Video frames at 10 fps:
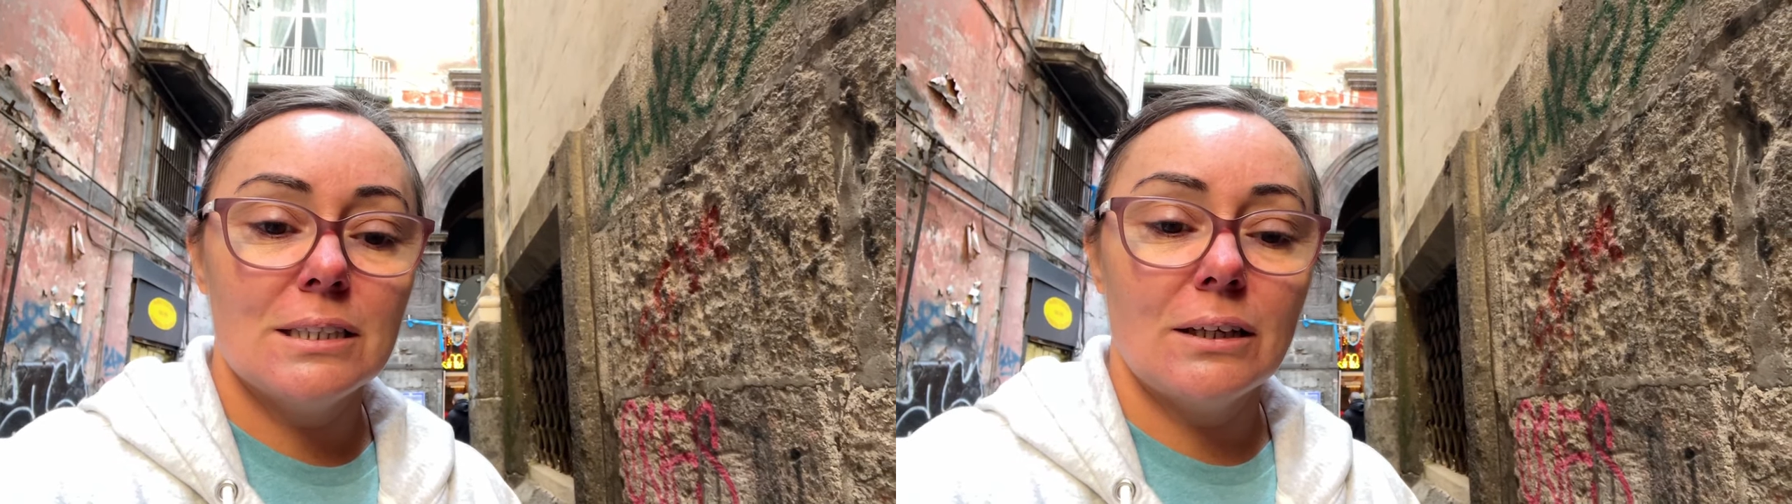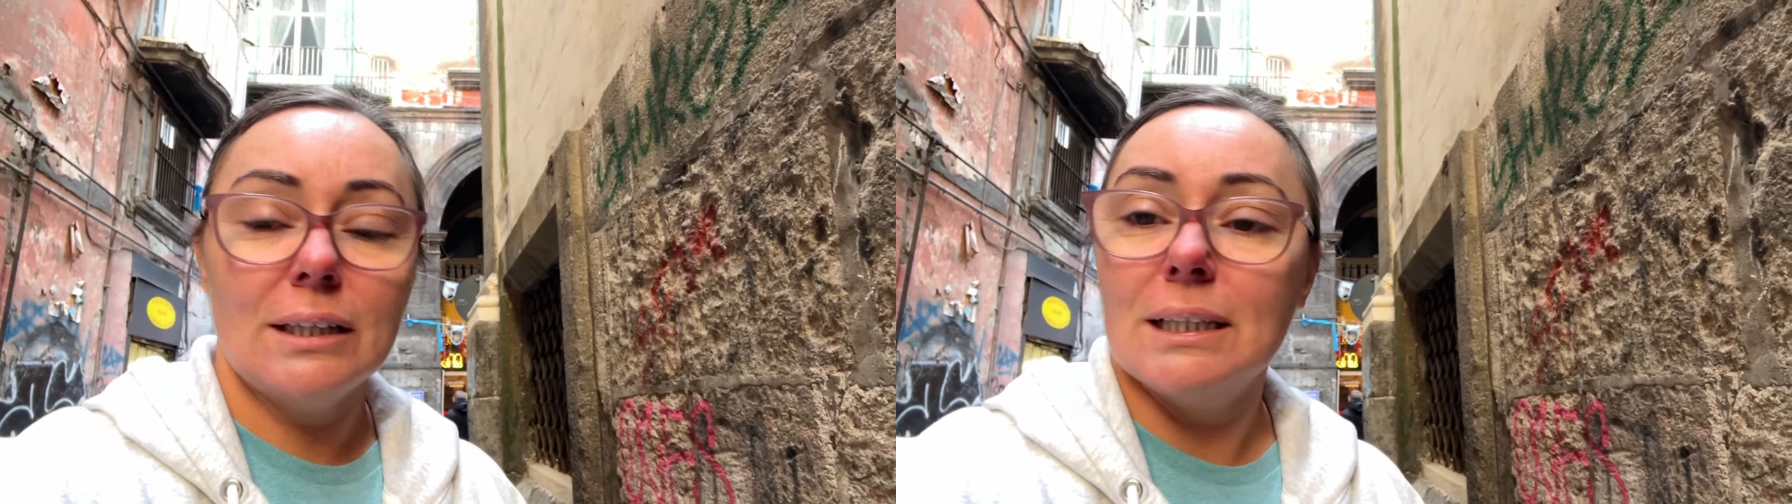
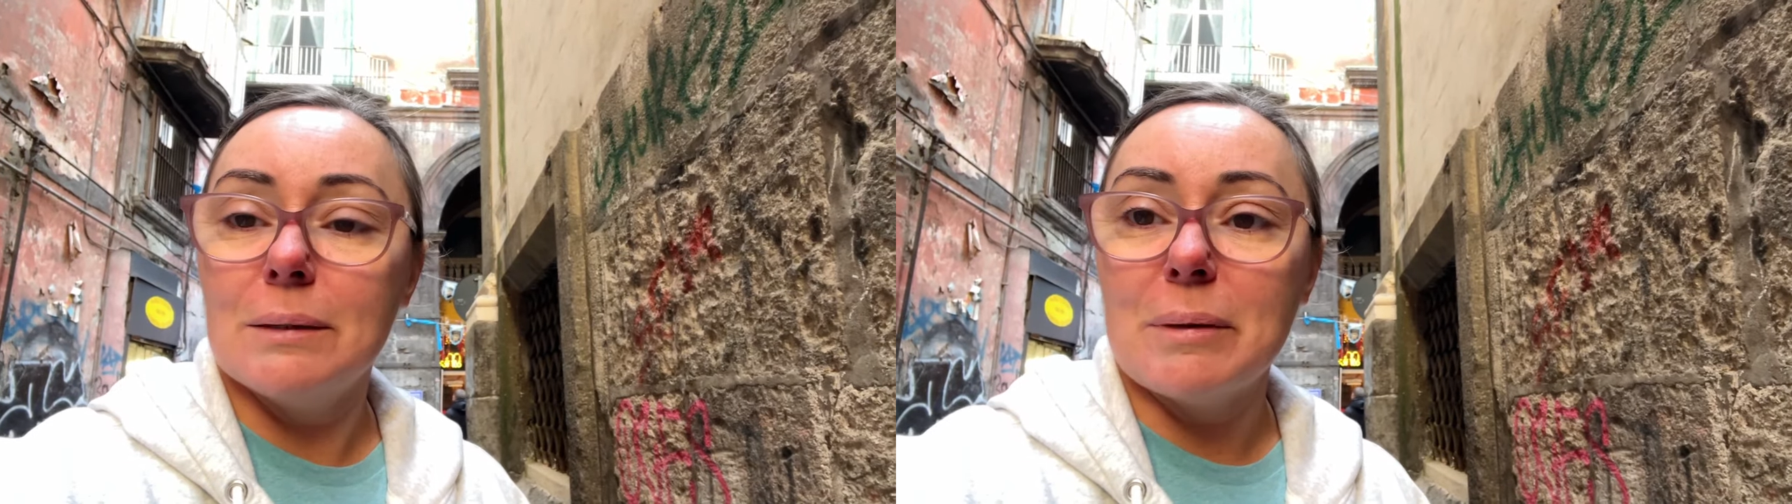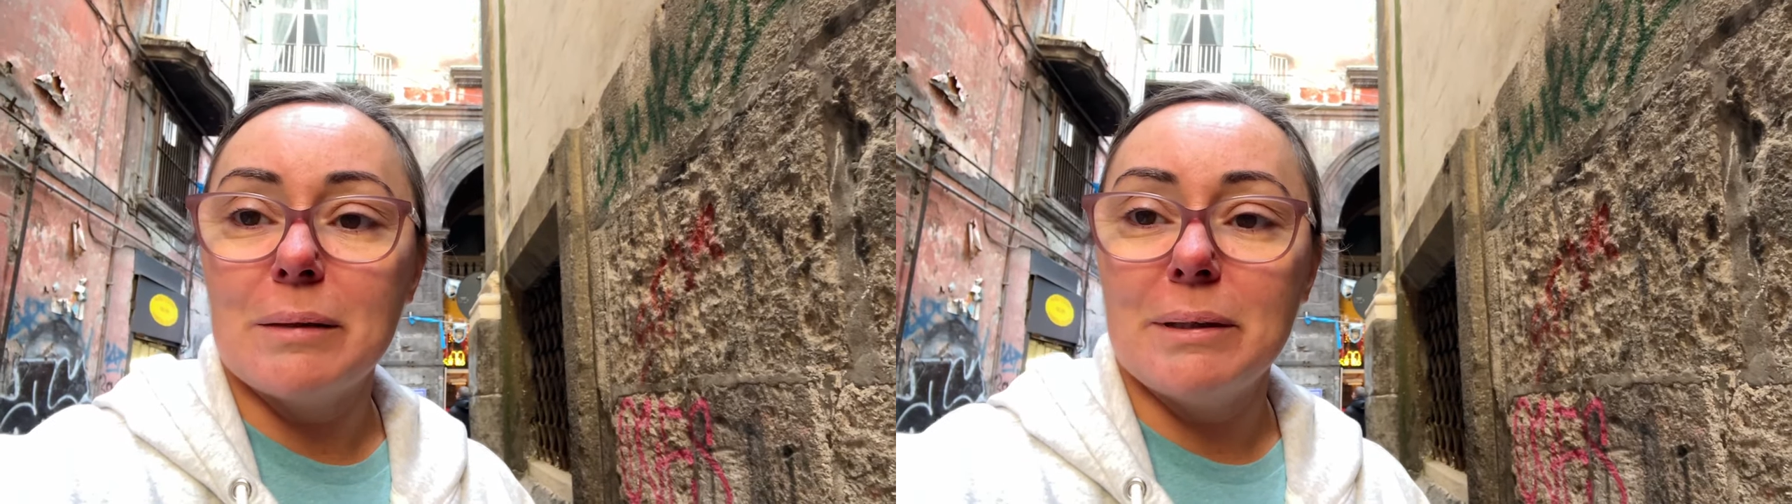I think there
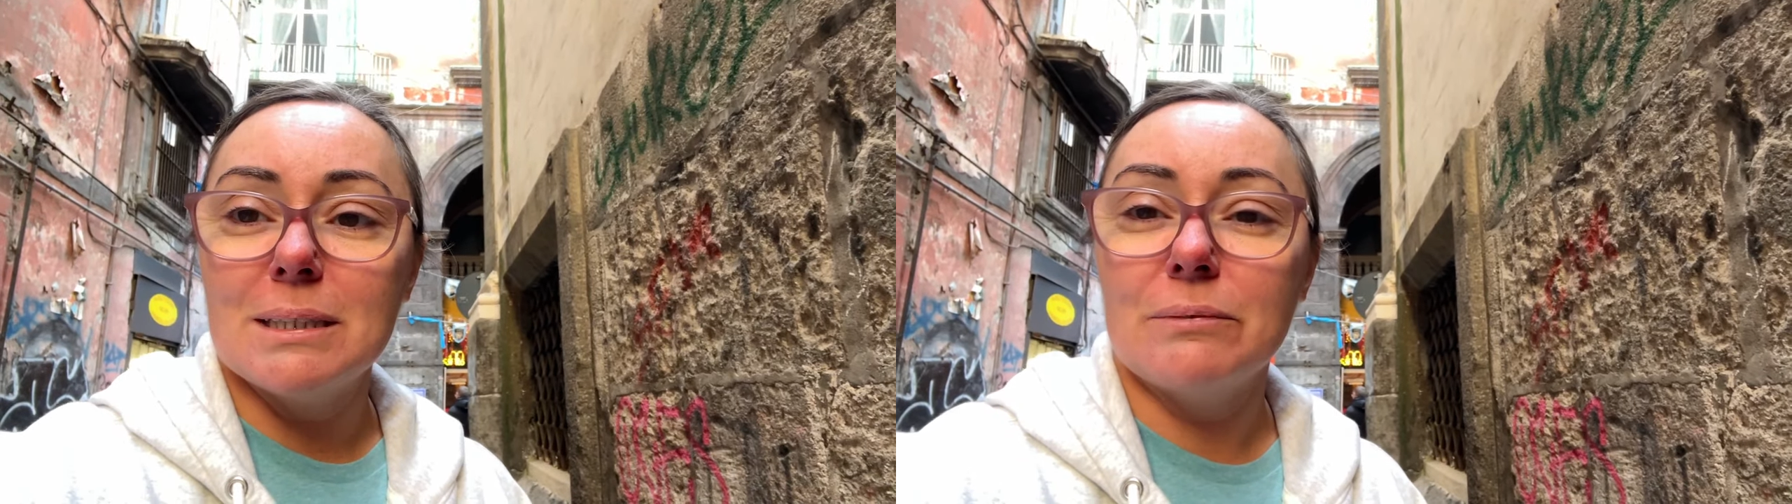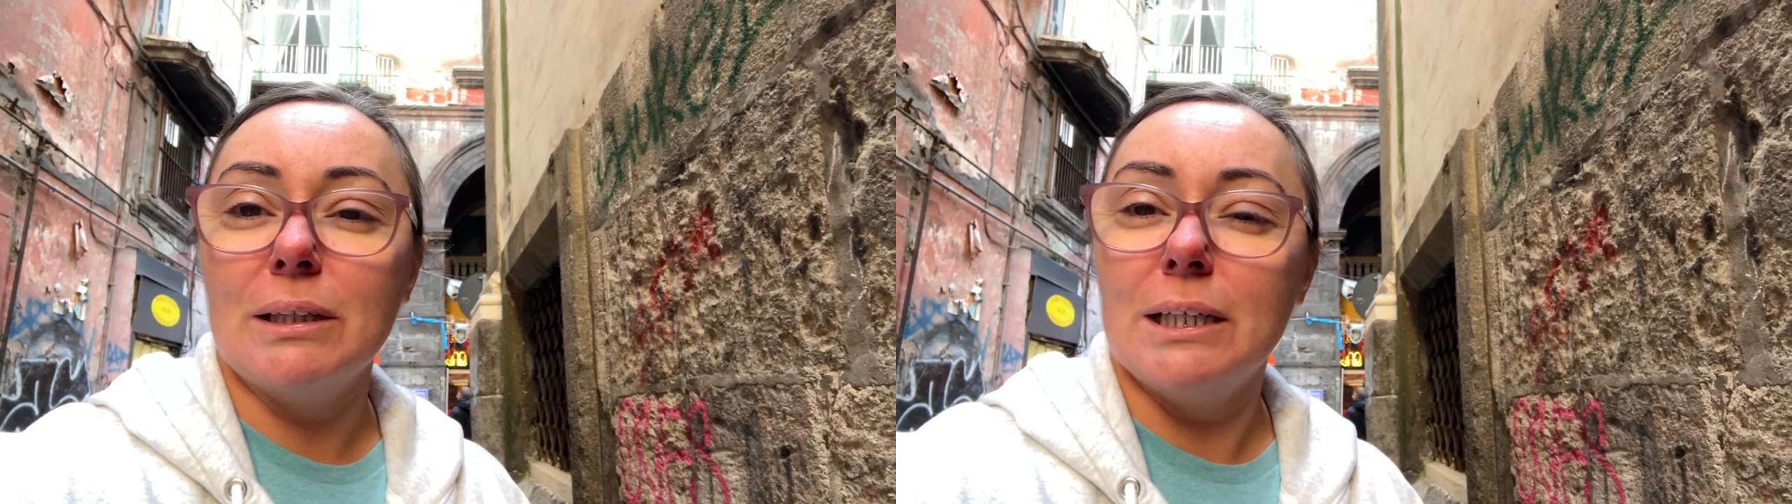might have been
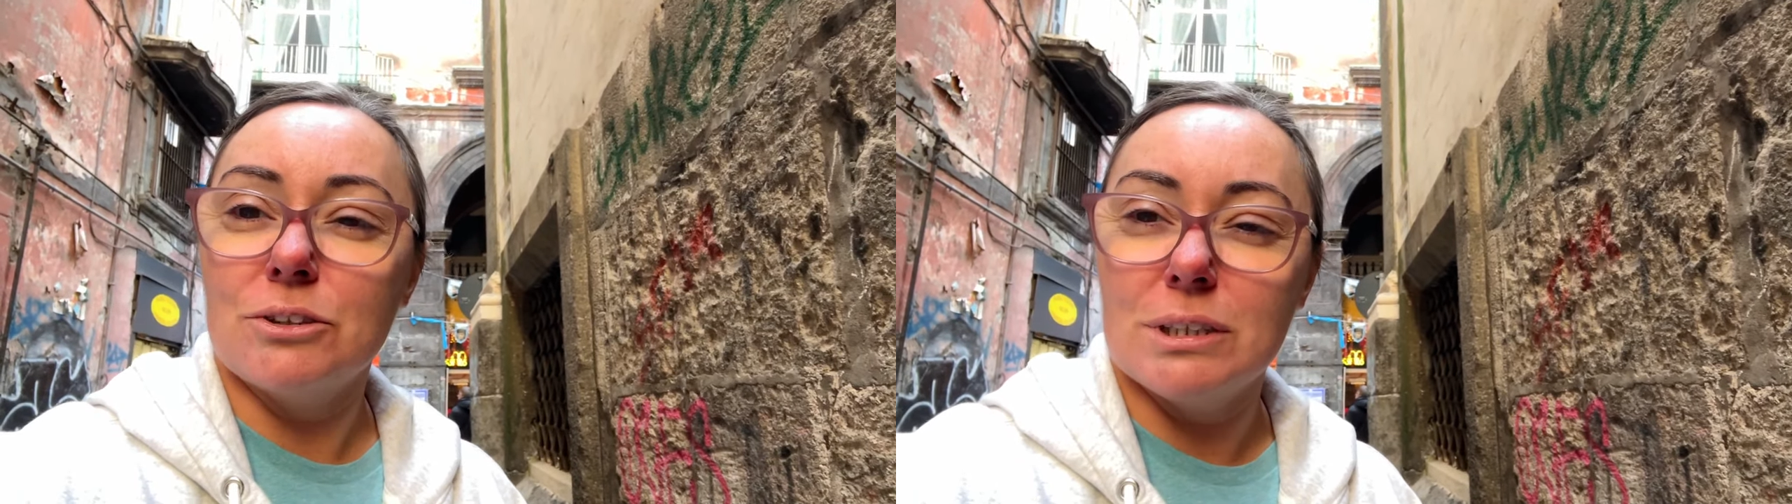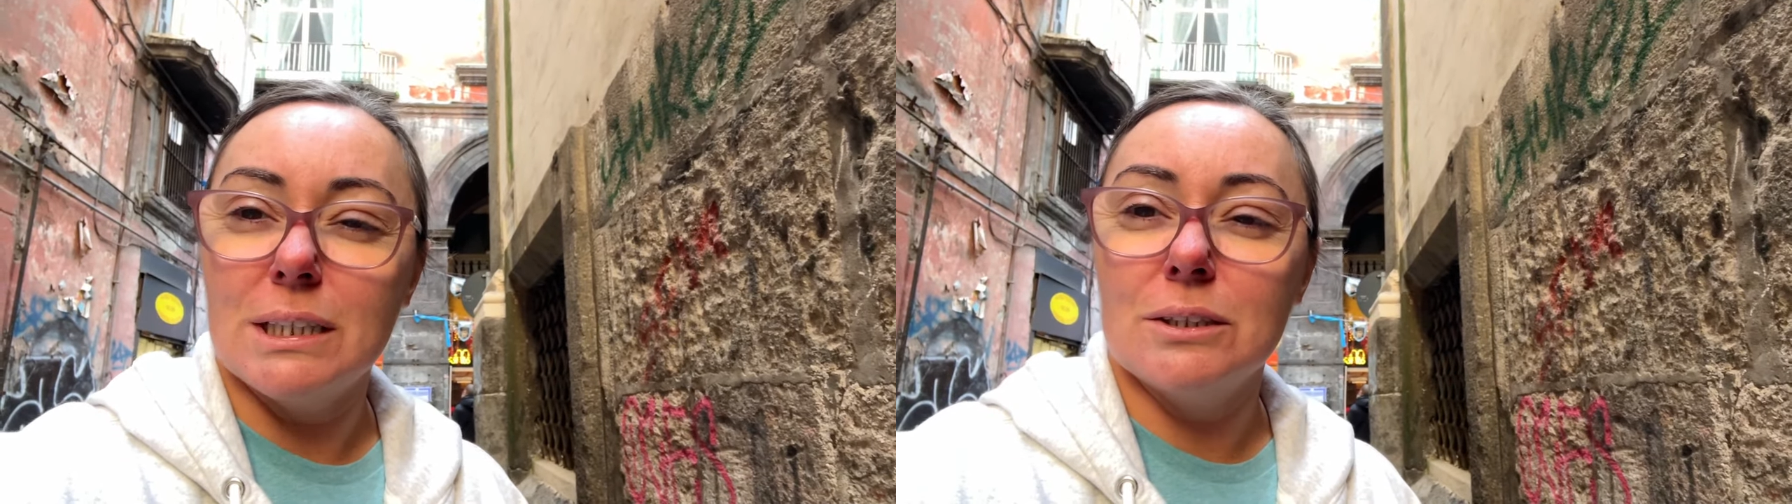some really interesting